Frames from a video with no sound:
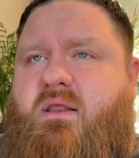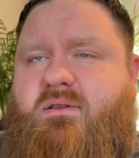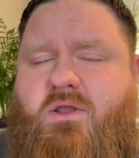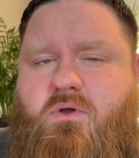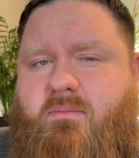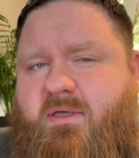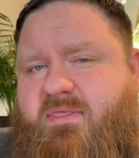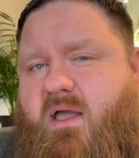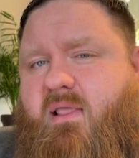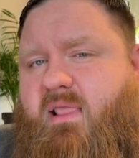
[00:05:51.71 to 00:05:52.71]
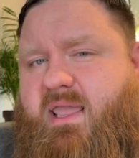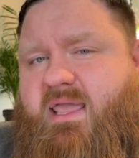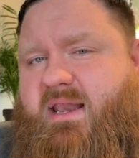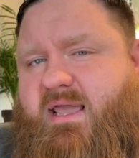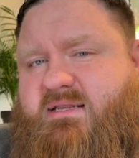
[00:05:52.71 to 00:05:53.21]
note about the Online
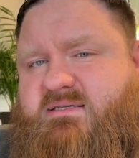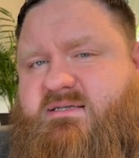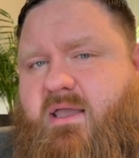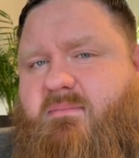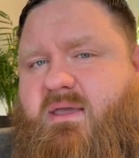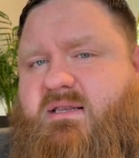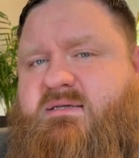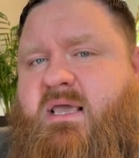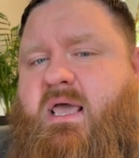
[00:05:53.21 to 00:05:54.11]
Connect assignment.